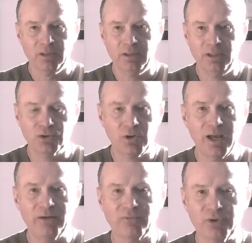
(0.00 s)
he
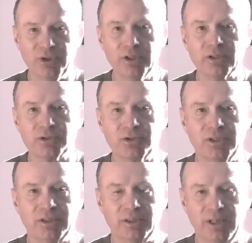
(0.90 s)
tried for years to
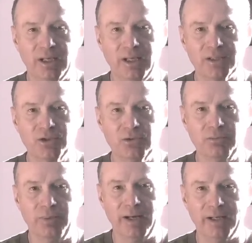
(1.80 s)
get the Cadillac
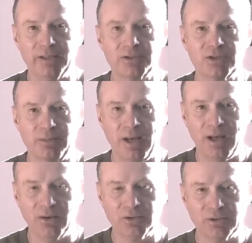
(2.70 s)
student body
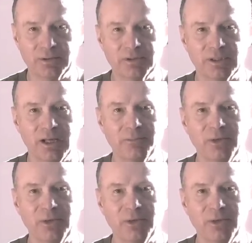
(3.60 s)
somehow to come